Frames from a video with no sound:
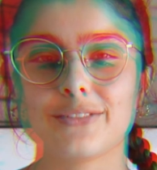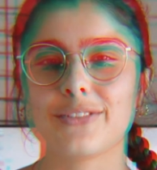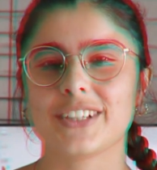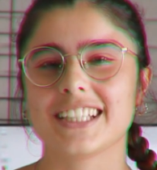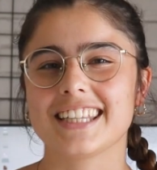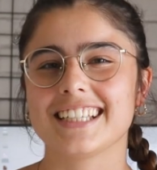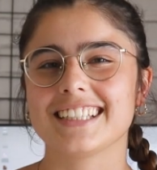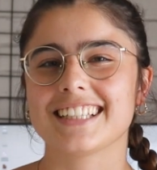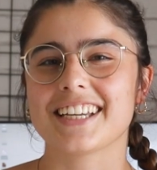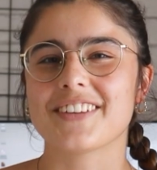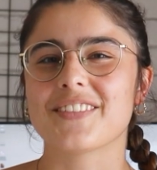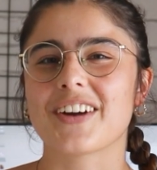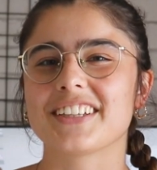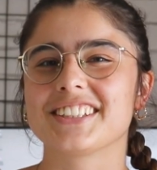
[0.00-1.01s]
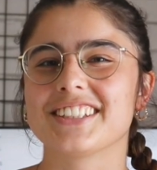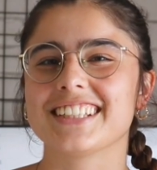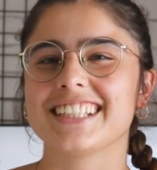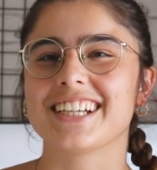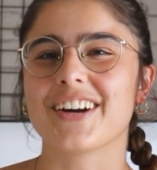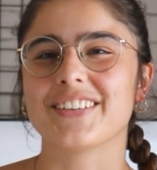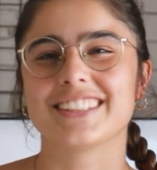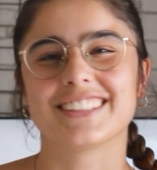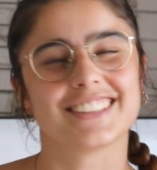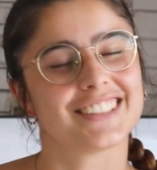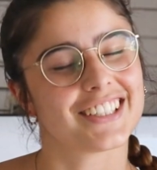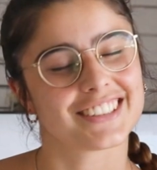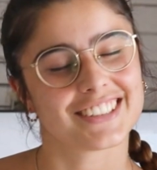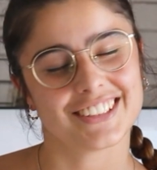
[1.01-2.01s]
First thing that I'm actually going to
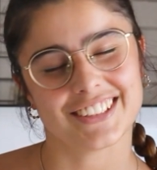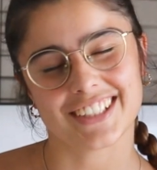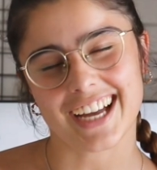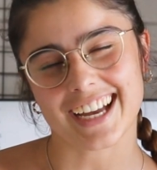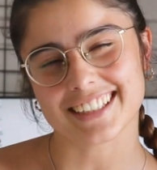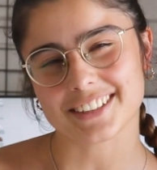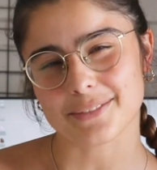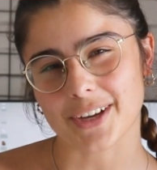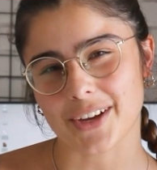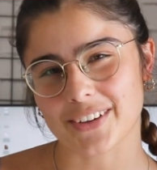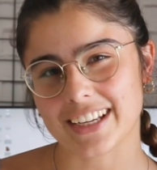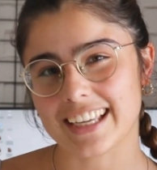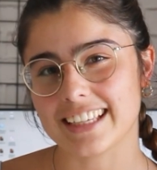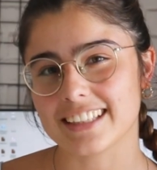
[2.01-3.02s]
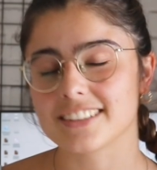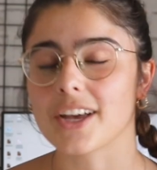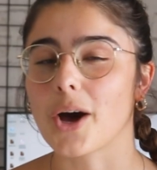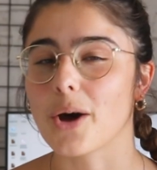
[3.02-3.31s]
talk to you guys about is